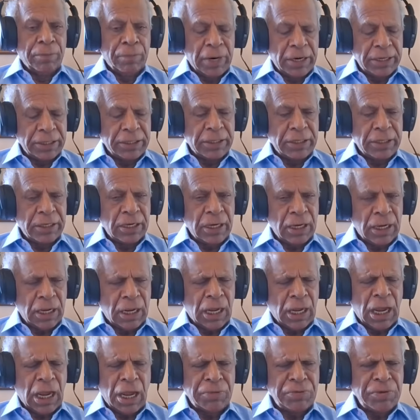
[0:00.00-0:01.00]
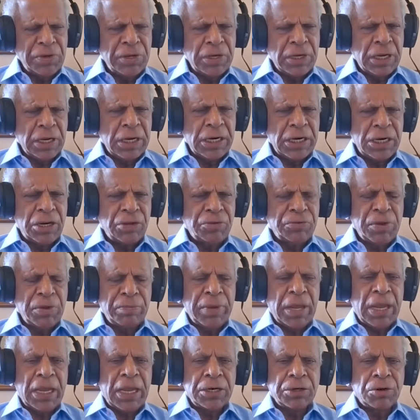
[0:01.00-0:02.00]
But have you heard of a
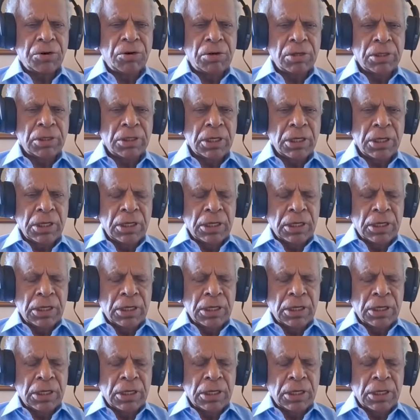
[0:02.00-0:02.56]
man called